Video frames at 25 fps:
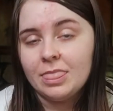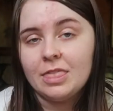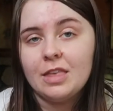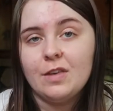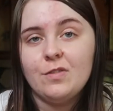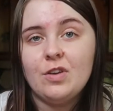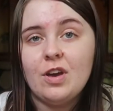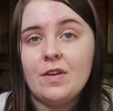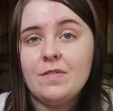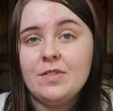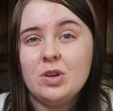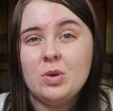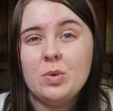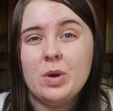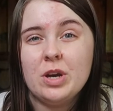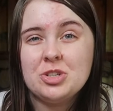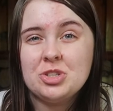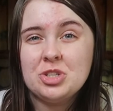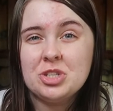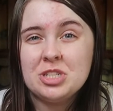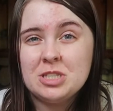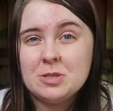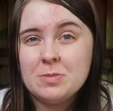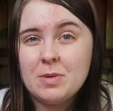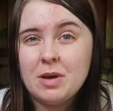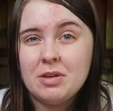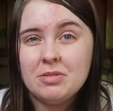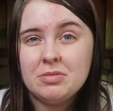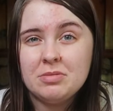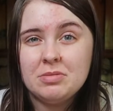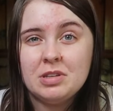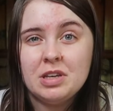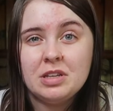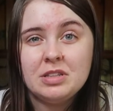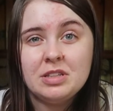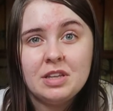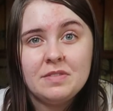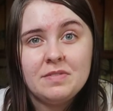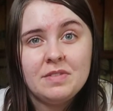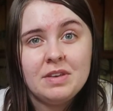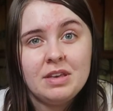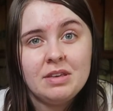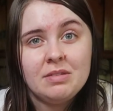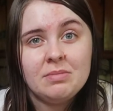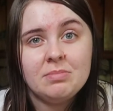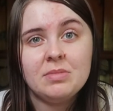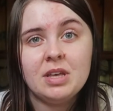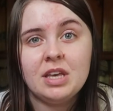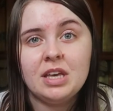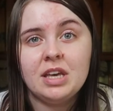If you have any questions about Young
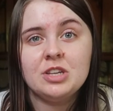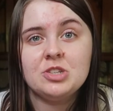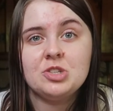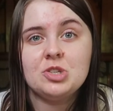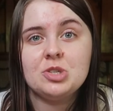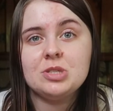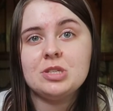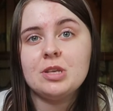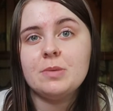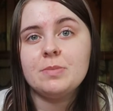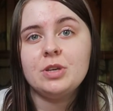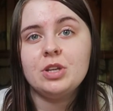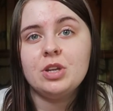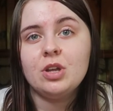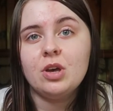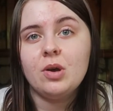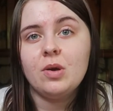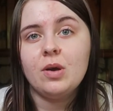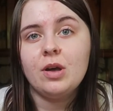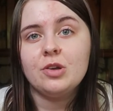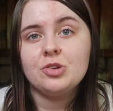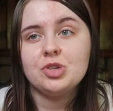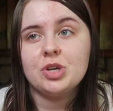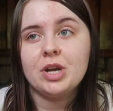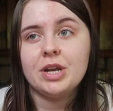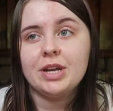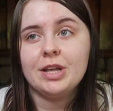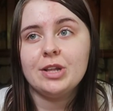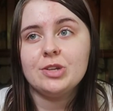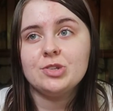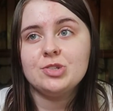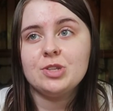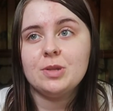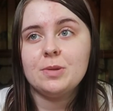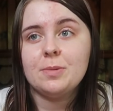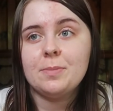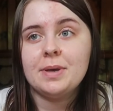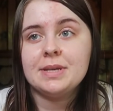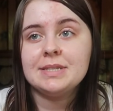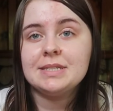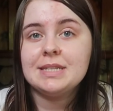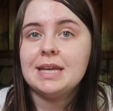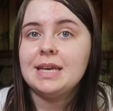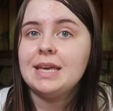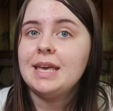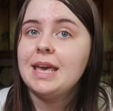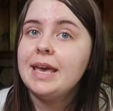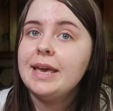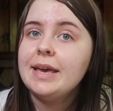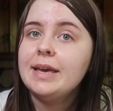Living, I guess just let me know. I'll try to answer them the best
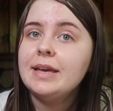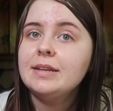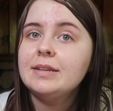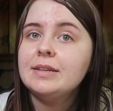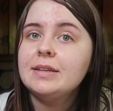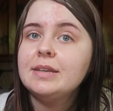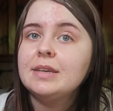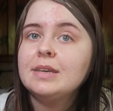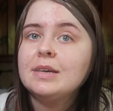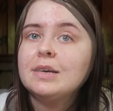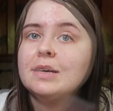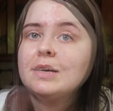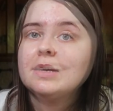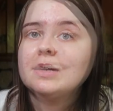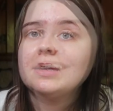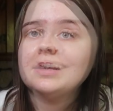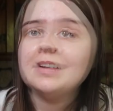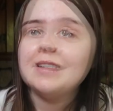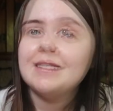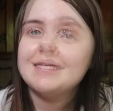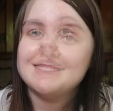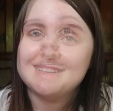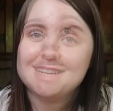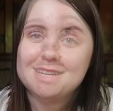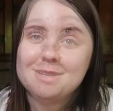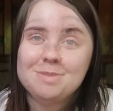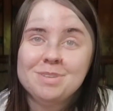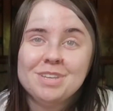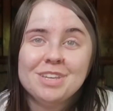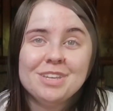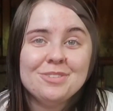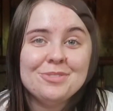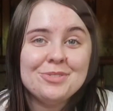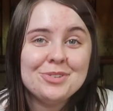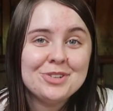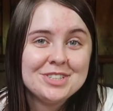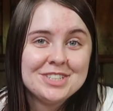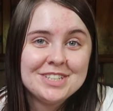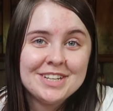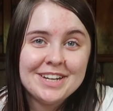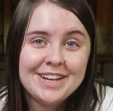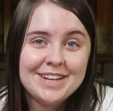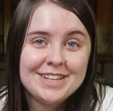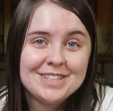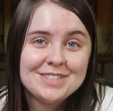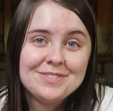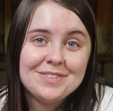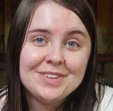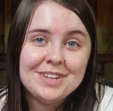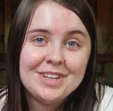I can. Right? And that's going to be it for
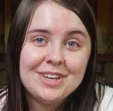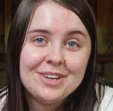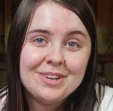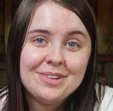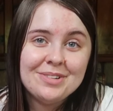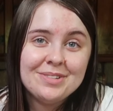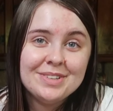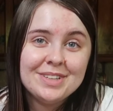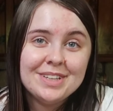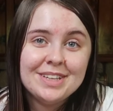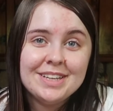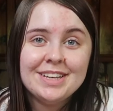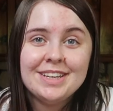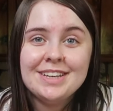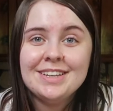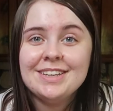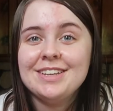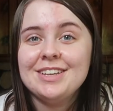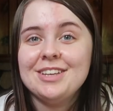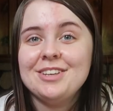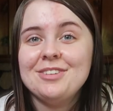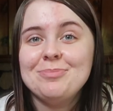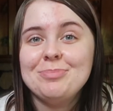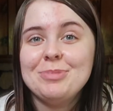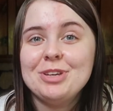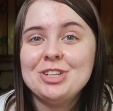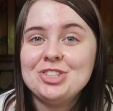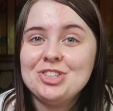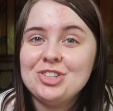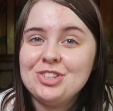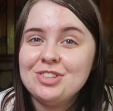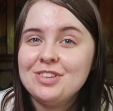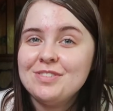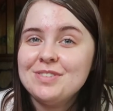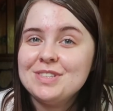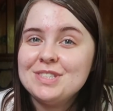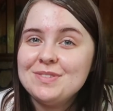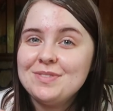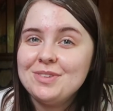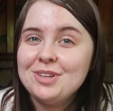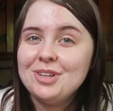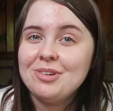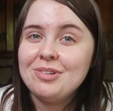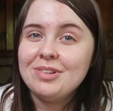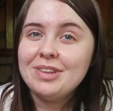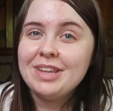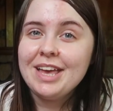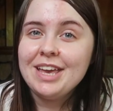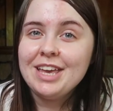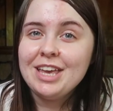today's video. Make sure you give this
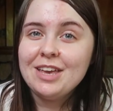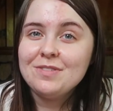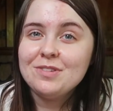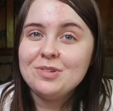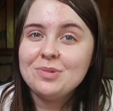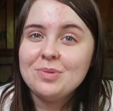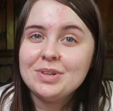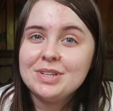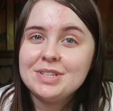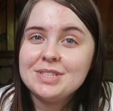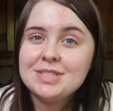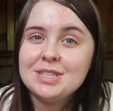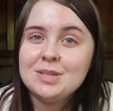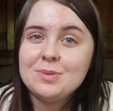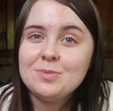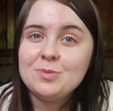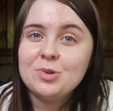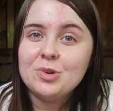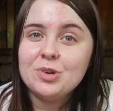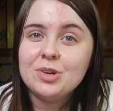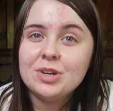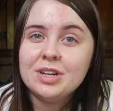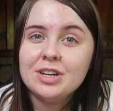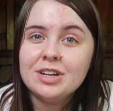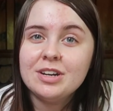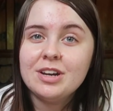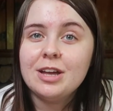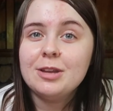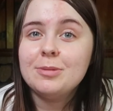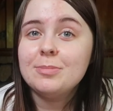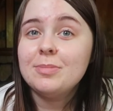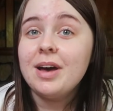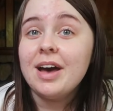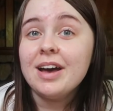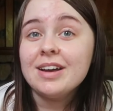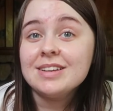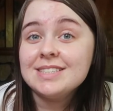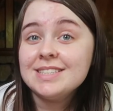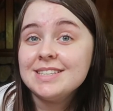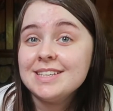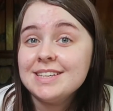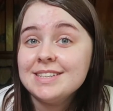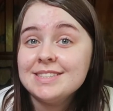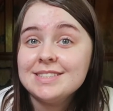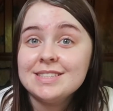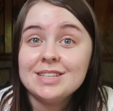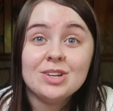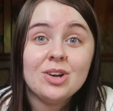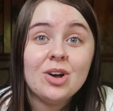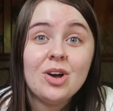video a like if you want to see more
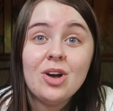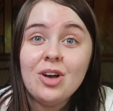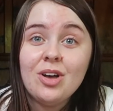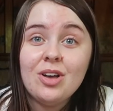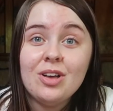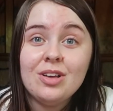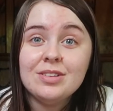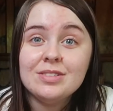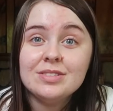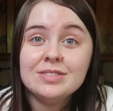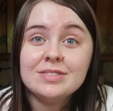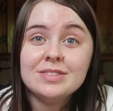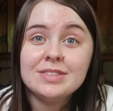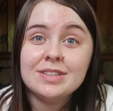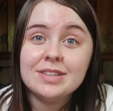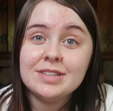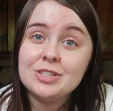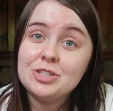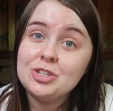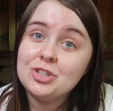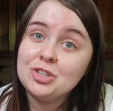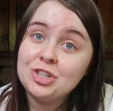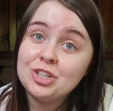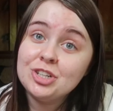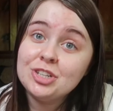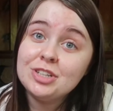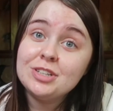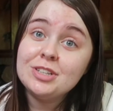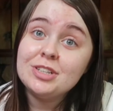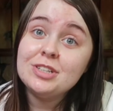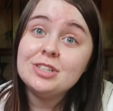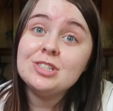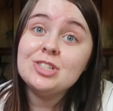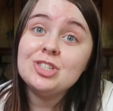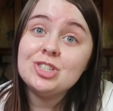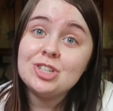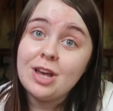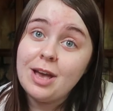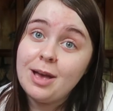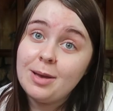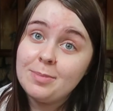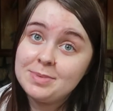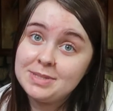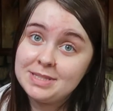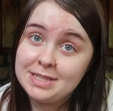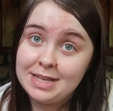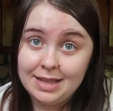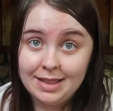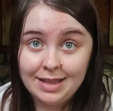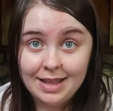unboxings and hauls, because your girl
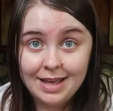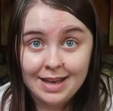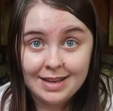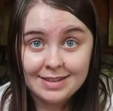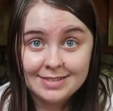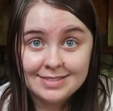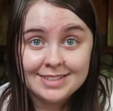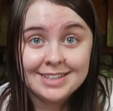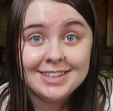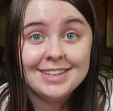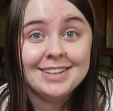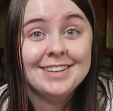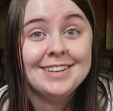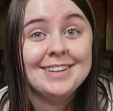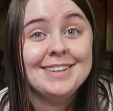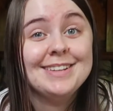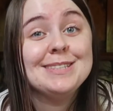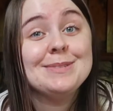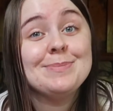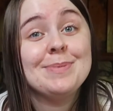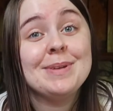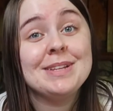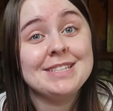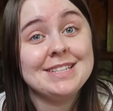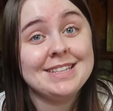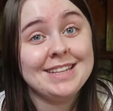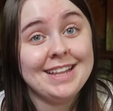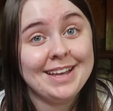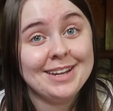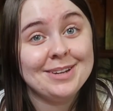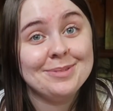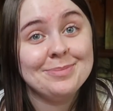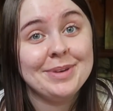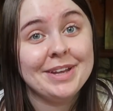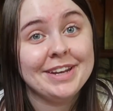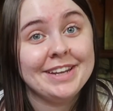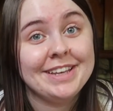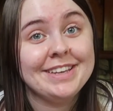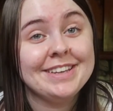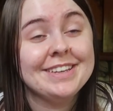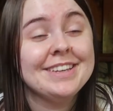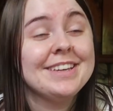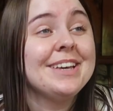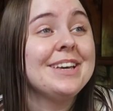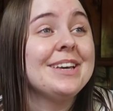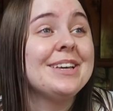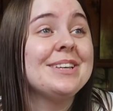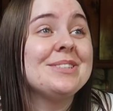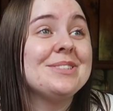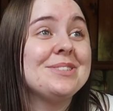shops a lot. Spends a lot of money.
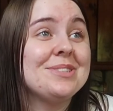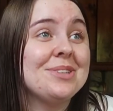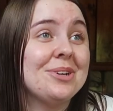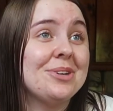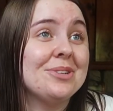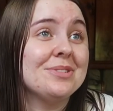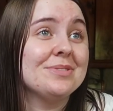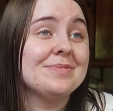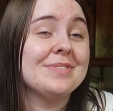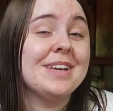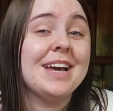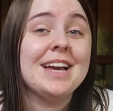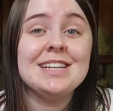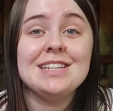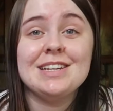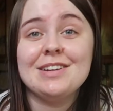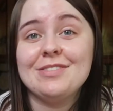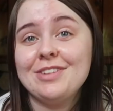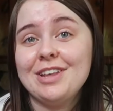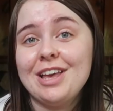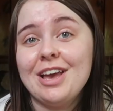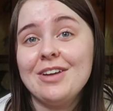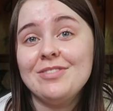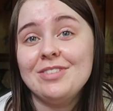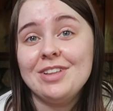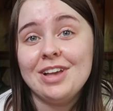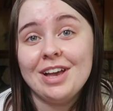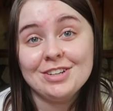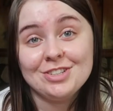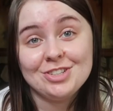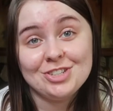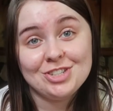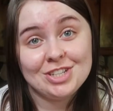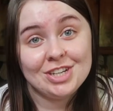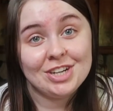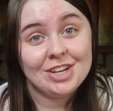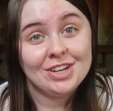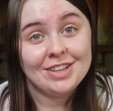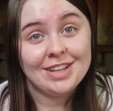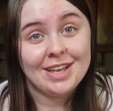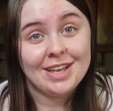So I definitely have a lot to share in